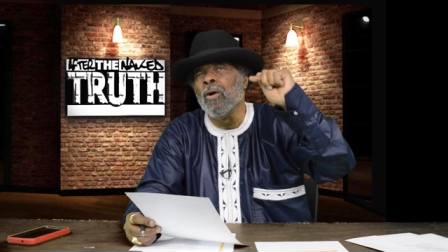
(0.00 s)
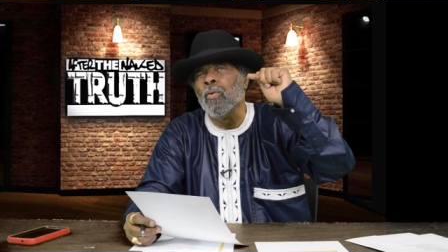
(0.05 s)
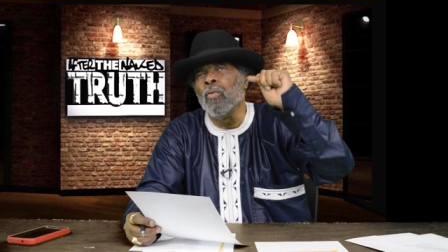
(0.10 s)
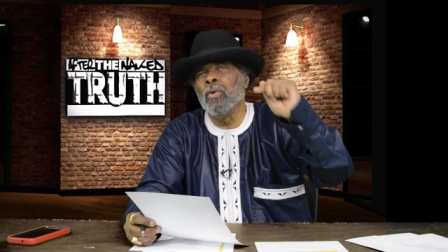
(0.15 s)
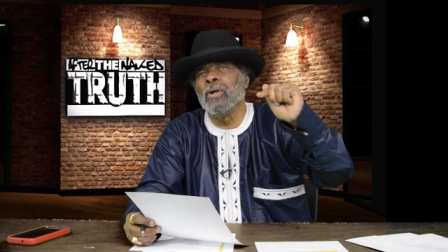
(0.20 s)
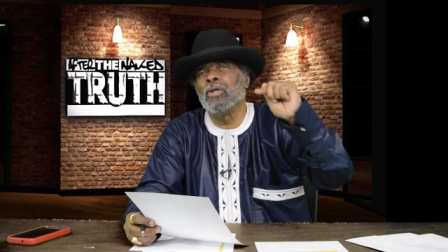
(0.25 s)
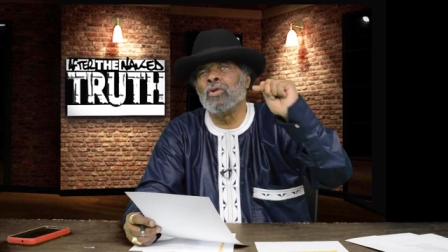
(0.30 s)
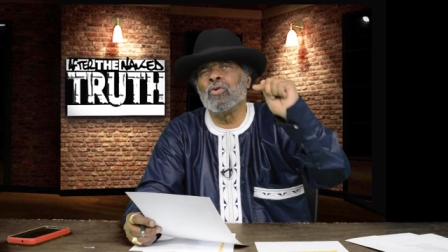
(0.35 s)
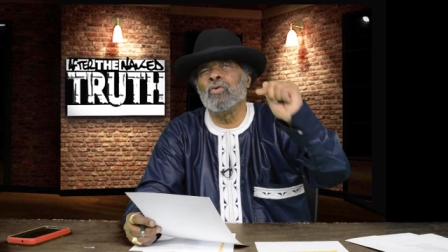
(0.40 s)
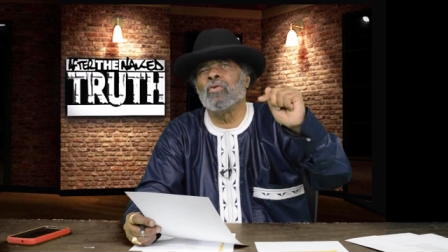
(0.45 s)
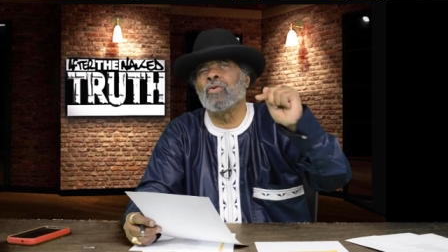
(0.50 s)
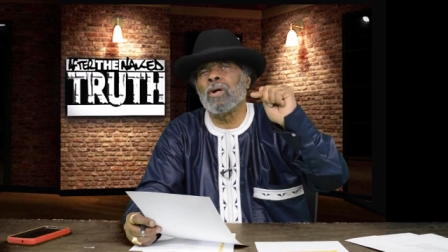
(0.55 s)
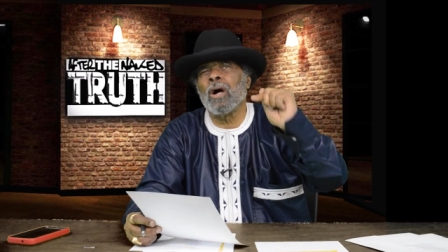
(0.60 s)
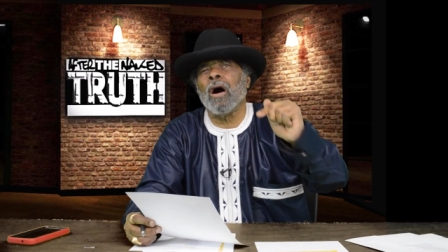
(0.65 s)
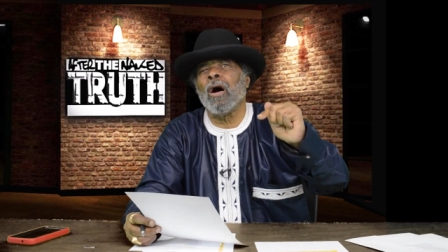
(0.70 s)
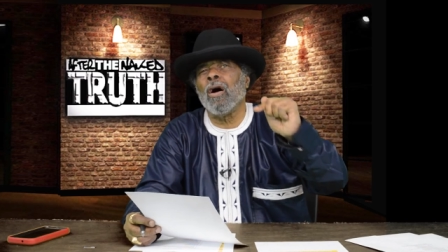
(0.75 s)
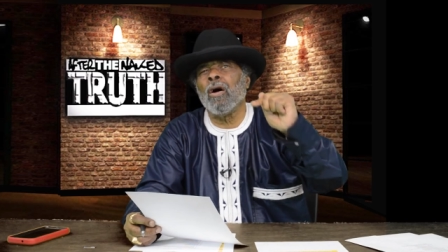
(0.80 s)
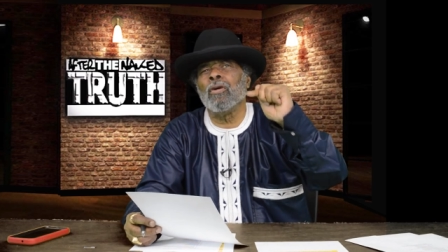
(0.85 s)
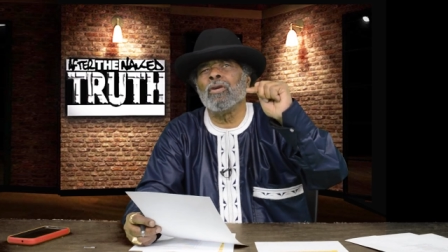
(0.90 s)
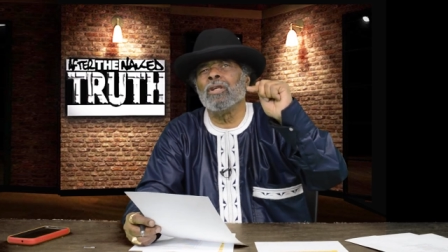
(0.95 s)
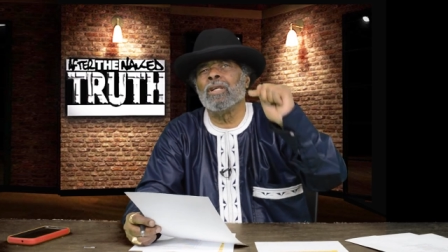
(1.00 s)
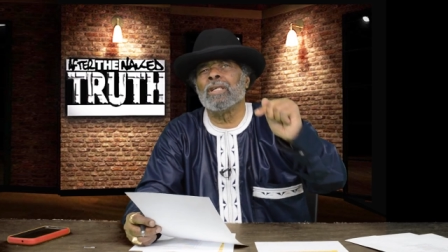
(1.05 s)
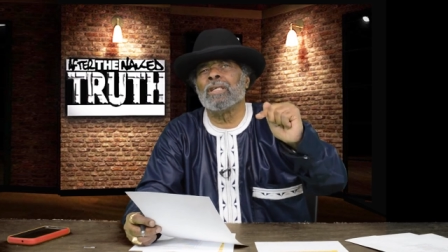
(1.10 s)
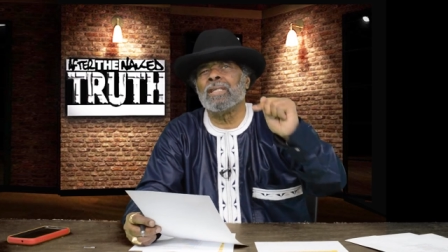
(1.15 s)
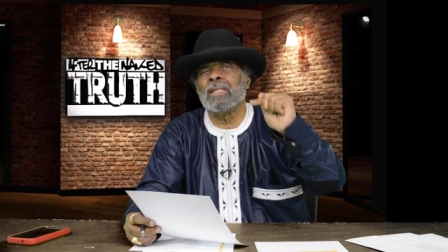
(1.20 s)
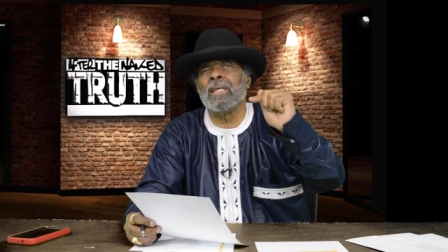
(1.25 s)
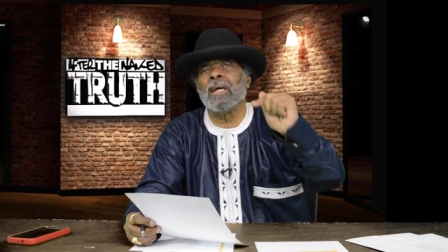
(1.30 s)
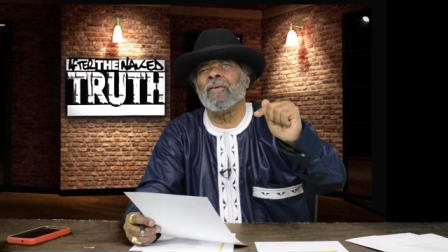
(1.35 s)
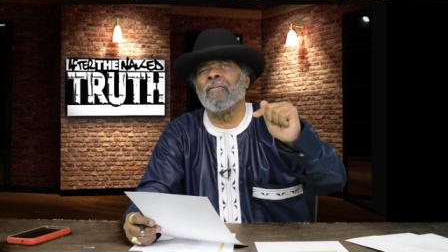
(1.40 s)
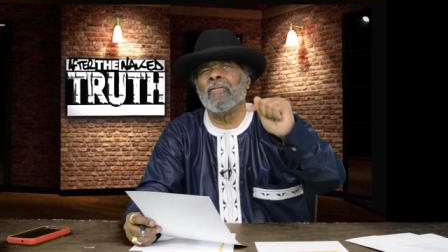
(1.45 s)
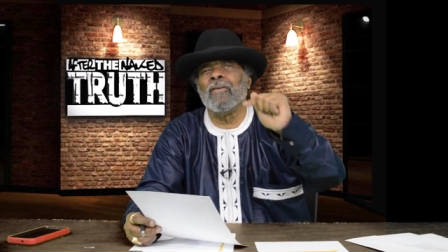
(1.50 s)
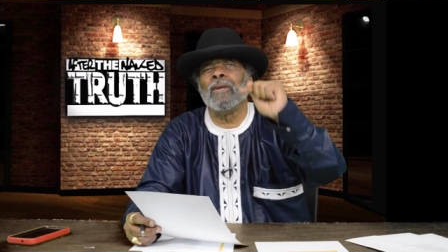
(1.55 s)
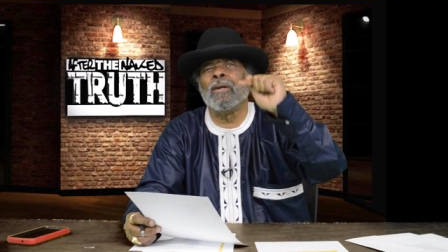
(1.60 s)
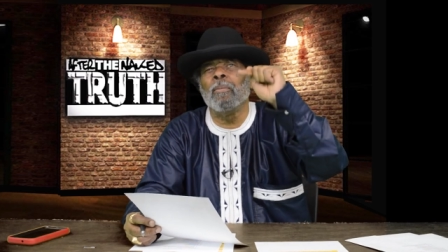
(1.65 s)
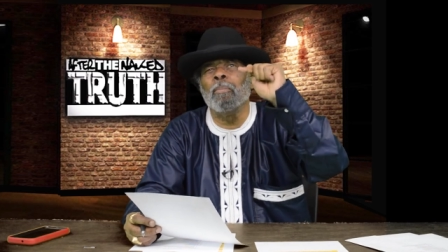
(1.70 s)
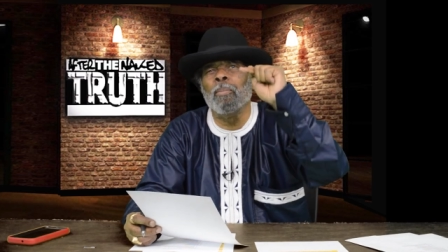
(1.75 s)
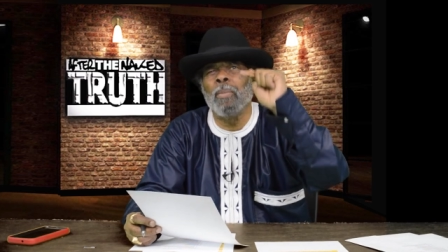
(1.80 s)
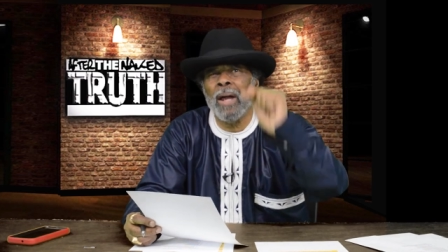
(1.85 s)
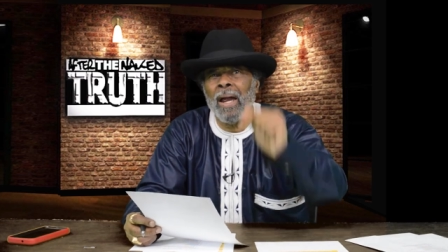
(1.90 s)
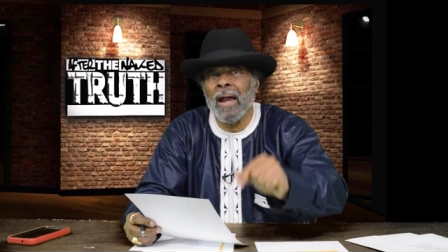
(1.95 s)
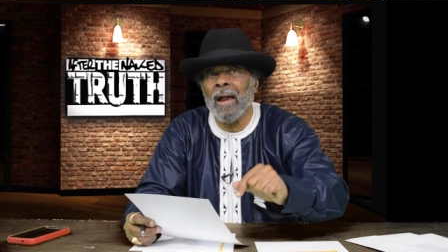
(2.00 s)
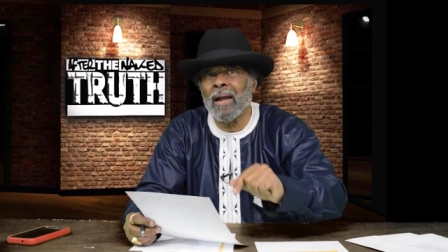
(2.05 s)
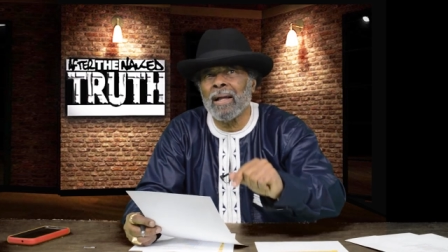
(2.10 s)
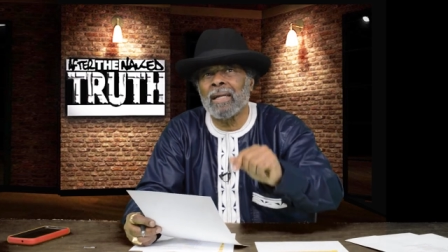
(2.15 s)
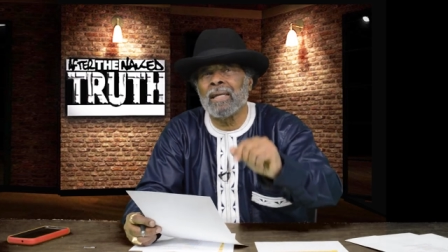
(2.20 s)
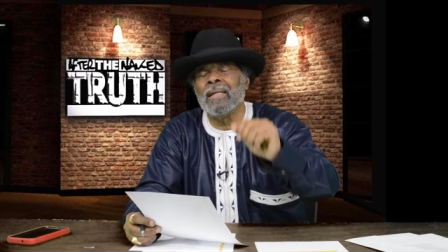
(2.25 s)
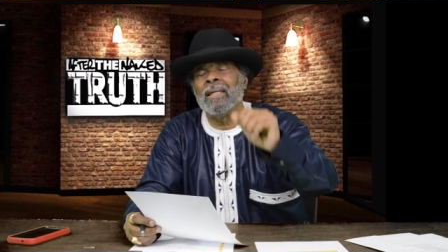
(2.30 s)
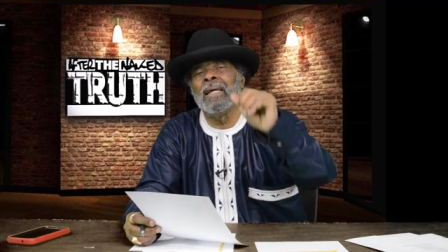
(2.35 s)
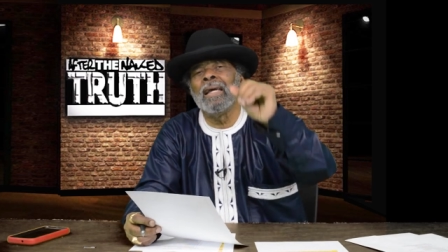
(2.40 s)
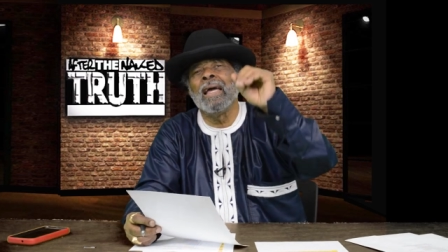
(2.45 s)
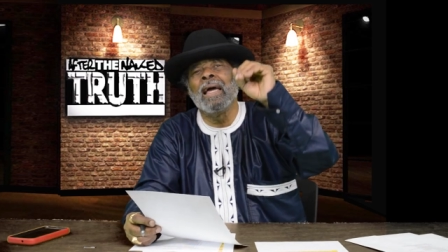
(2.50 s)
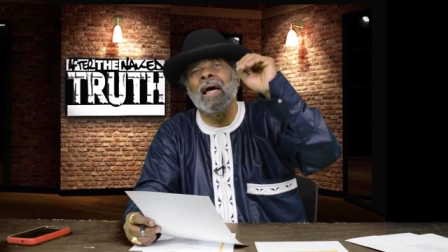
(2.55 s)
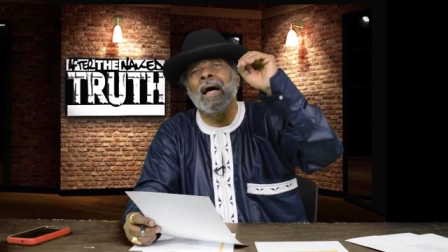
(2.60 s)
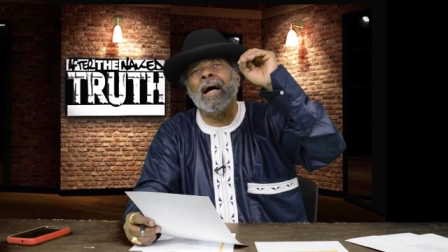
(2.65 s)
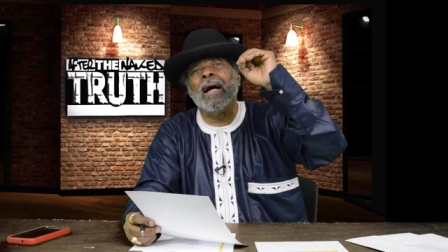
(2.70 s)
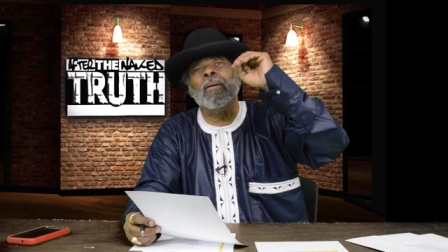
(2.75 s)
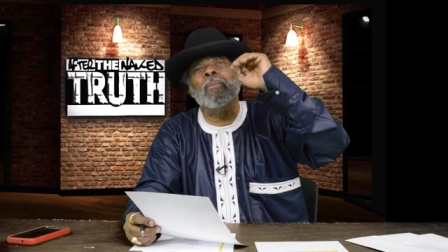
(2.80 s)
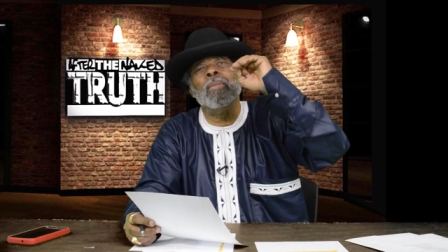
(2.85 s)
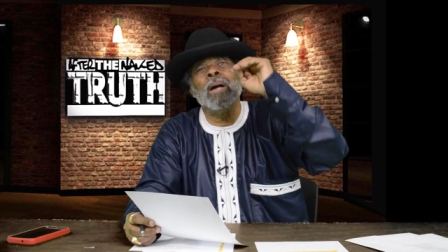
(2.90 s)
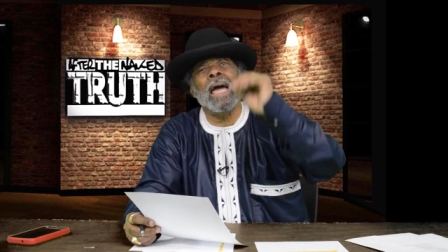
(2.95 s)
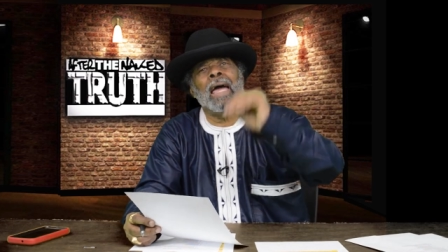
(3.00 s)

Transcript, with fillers: would you call yourself an American uh,